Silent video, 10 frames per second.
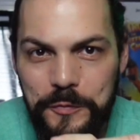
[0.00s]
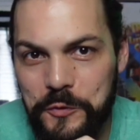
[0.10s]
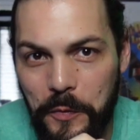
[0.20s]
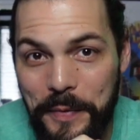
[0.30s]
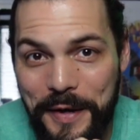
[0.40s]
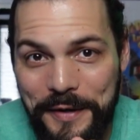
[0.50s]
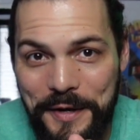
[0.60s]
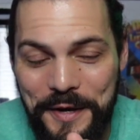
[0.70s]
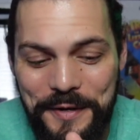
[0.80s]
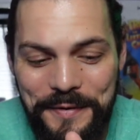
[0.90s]
so back
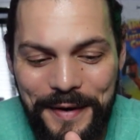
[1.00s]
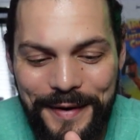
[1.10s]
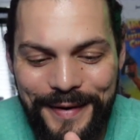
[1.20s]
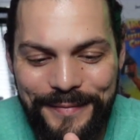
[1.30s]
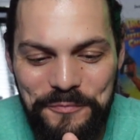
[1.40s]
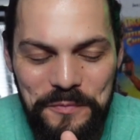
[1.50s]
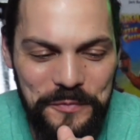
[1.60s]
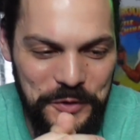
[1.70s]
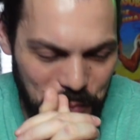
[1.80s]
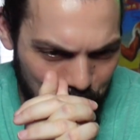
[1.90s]
again. Uh,
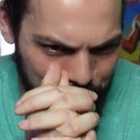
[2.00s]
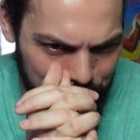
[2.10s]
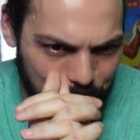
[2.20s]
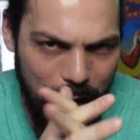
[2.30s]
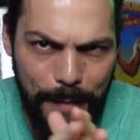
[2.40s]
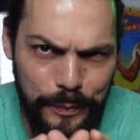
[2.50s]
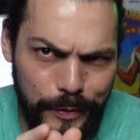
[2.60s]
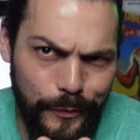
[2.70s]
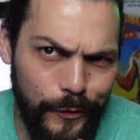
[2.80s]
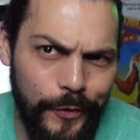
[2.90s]
just wanted to pop in